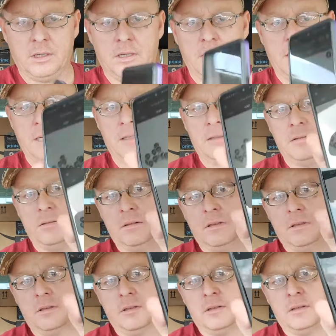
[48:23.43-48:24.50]
Yeah,
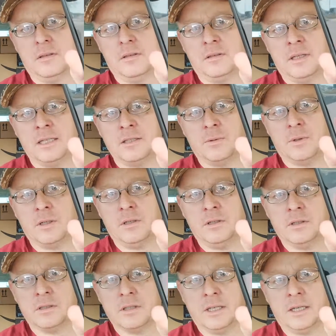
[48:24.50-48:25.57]
that's what it
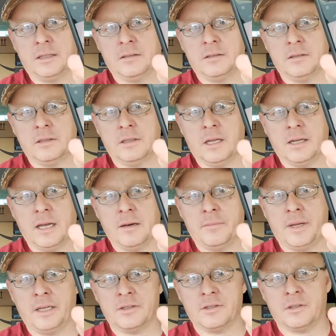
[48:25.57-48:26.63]
looks like. And I gotta
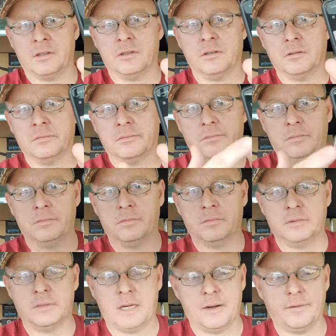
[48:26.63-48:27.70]
make sure
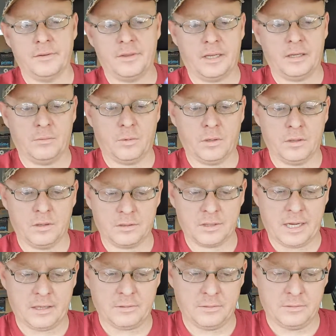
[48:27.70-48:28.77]
everything works
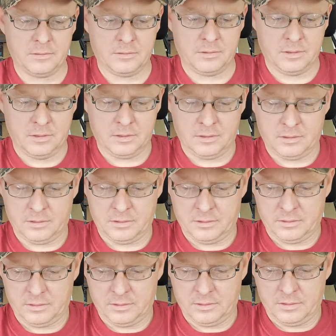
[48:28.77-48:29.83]
out,
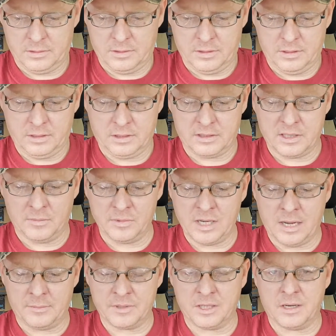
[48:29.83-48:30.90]
because
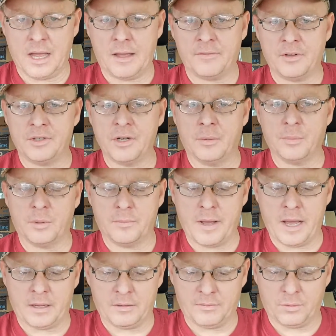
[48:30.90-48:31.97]
sometimes it'll have you jumping
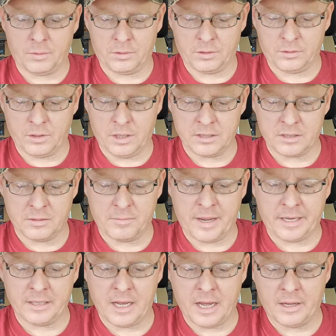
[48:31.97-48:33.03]
back and forth across the
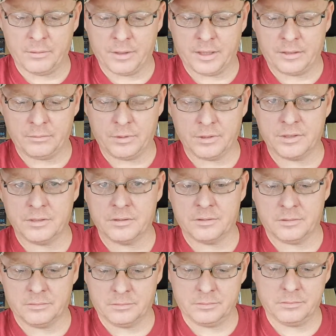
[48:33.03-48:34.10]
main highway, which
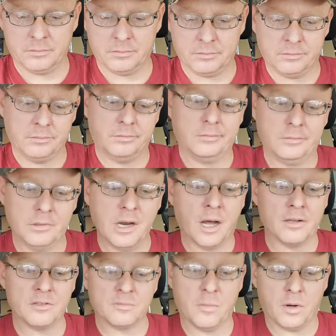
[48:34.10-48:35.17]
is
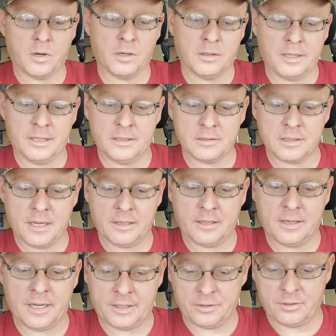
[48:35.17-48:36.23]
not smart and it's kind of
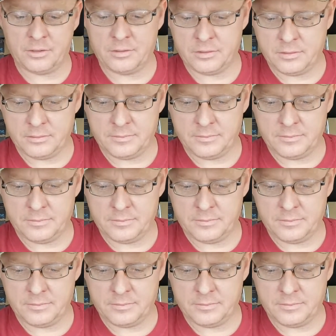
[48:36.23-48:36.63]
dangerous.